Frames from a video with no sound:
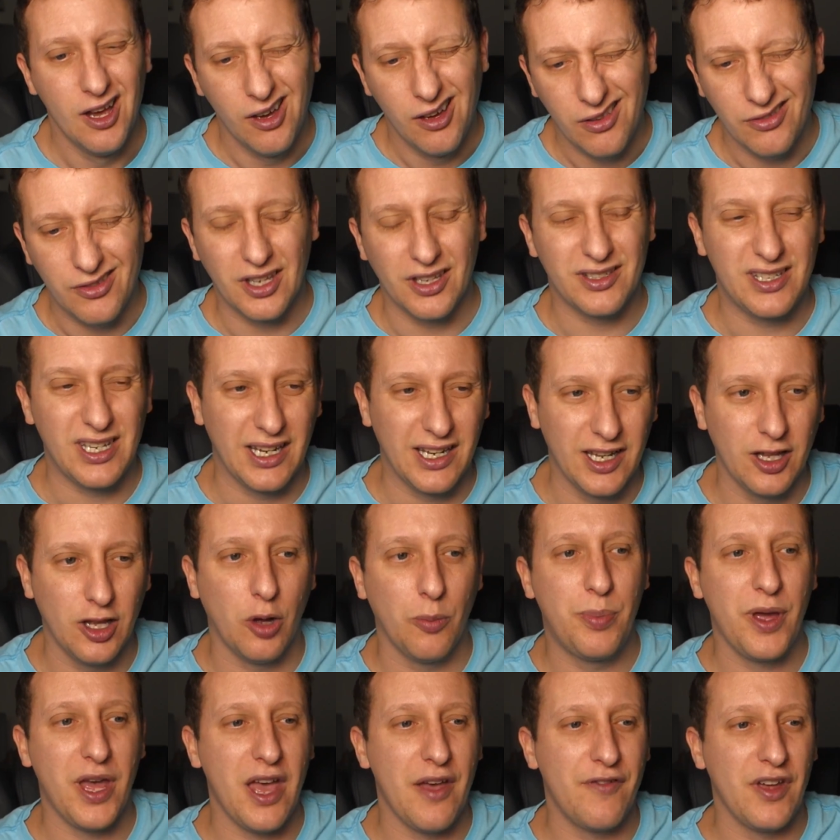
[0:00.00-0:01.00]
There's a little
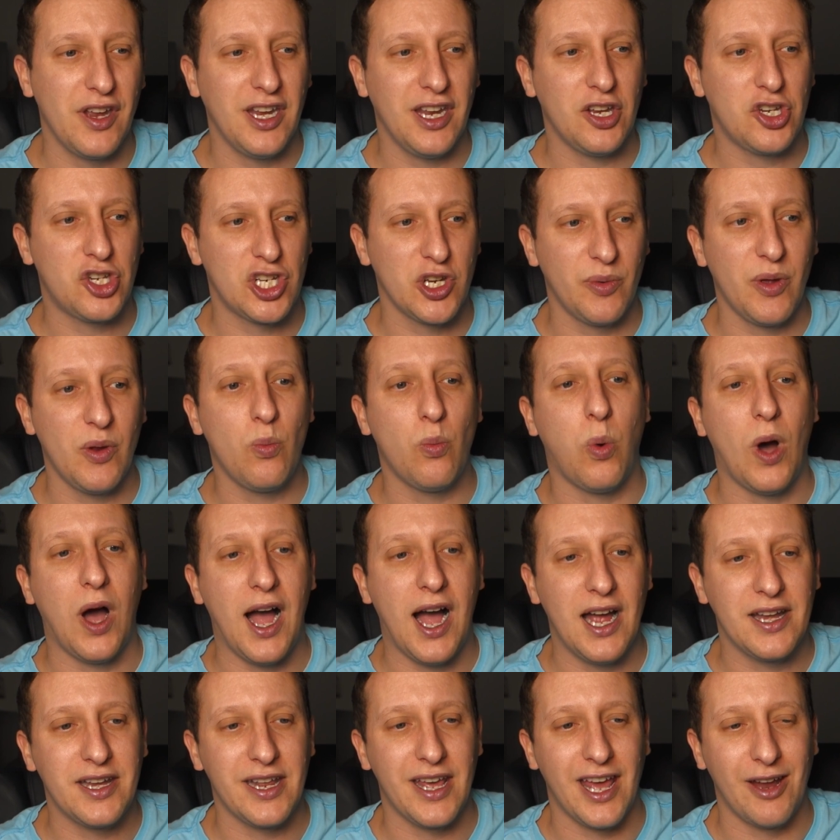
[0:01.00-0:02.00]
bit of an issue in
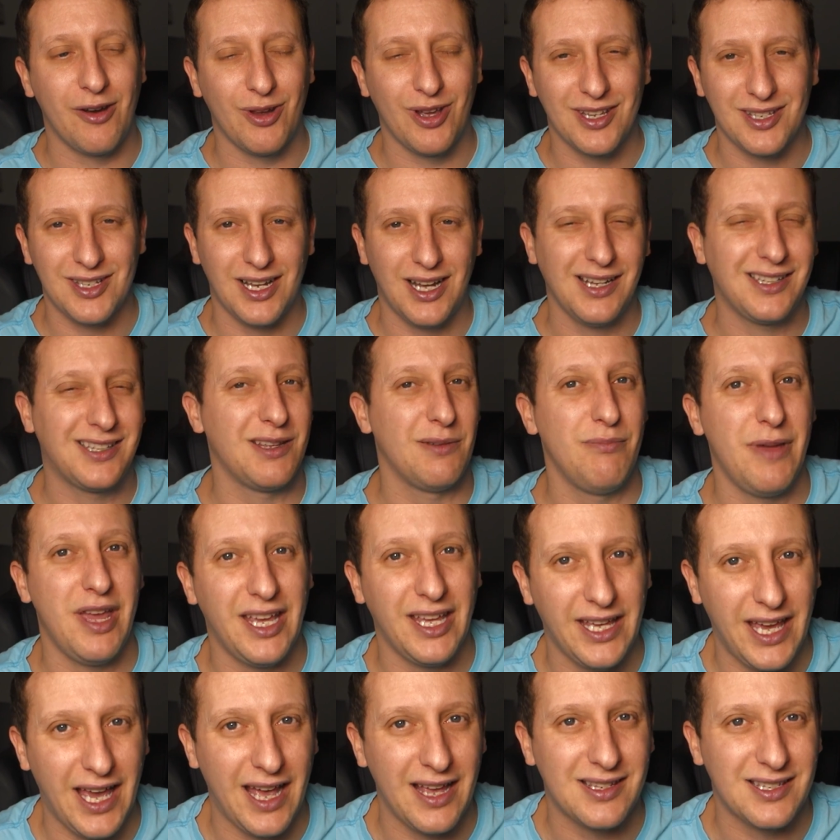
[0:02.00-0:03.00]
wide areas, like
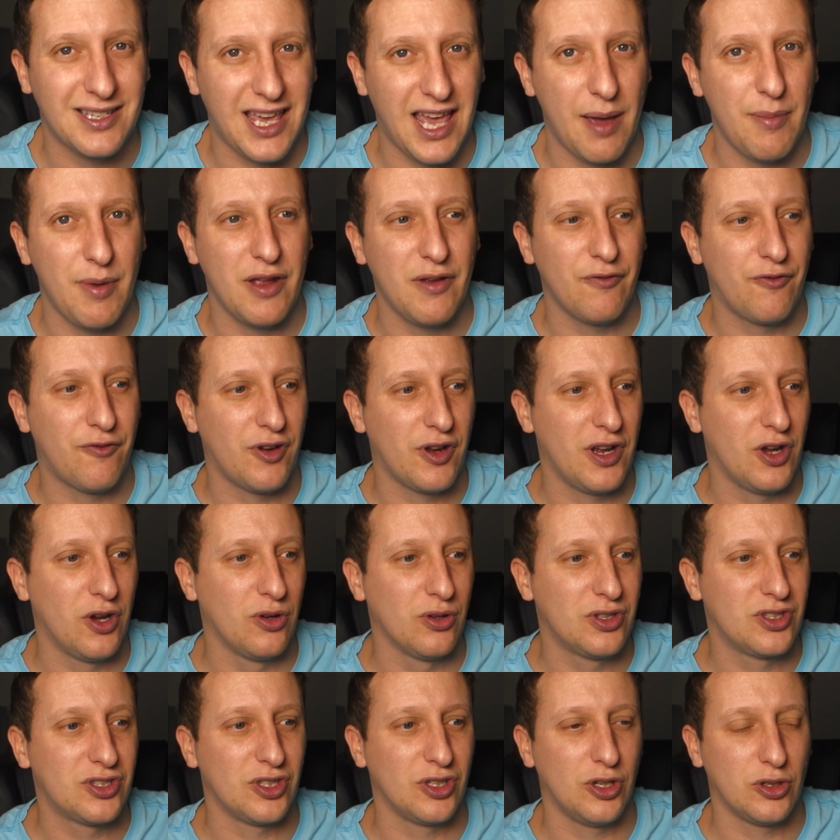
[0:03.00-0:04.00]
Dominguez came in for
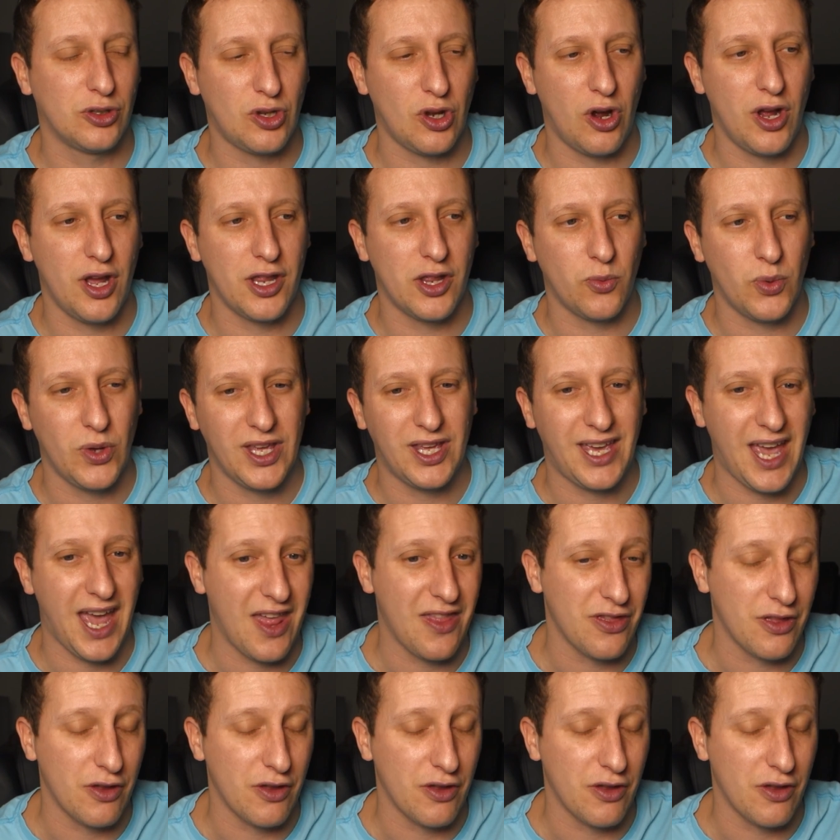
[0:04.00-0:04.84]
Hudson-Odoi at the weekend.